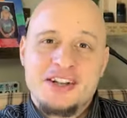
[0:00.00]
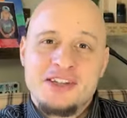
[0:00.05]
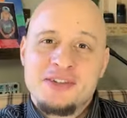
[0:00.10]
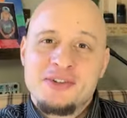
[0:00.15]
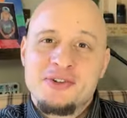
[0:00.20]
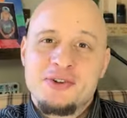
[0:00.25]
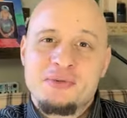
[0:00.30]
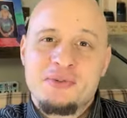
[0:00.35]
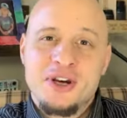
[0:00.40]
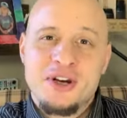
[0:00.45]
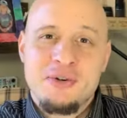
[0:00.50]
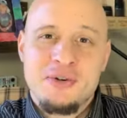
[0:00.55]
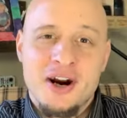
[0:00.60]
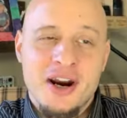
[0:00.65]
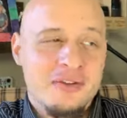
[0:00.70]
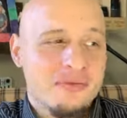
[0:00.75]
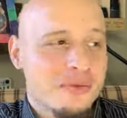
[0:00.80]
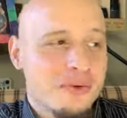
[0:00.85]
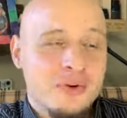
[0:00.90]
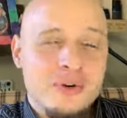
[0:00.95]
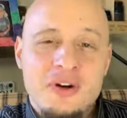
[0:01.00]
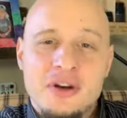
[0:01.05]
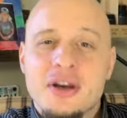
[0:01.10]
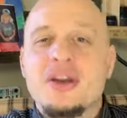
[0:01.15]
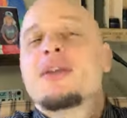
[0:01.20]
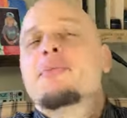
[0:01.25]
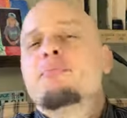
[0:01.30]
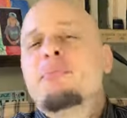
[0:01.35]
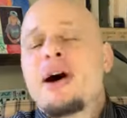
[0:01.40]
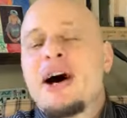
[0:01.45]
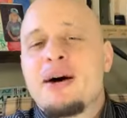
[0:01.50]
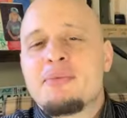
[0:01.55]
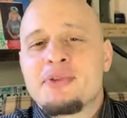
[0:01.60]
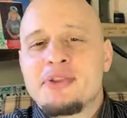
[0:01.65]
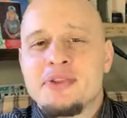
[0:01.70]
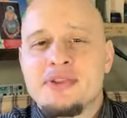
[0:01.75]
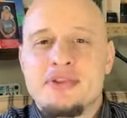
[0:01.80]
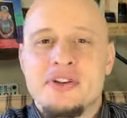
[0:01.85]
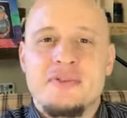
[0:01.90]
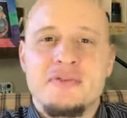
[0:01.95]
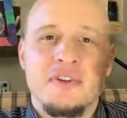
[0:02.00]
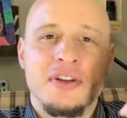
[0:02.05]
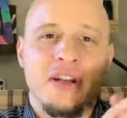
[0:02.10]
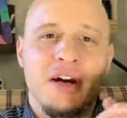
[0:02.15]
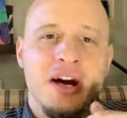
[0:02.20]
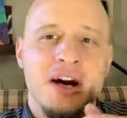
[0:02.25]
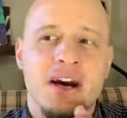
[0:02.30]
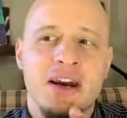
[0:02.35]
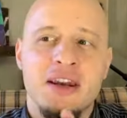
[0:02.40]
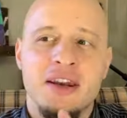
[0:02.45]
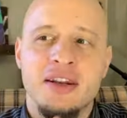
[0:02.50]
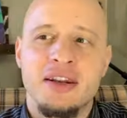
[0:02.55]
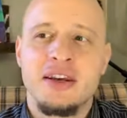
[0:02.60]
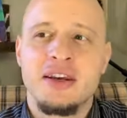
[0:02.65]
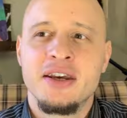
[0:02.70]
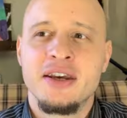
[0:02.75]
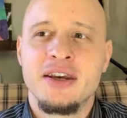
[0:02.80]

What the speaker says: his little red rifle and he pops himself in the eye. And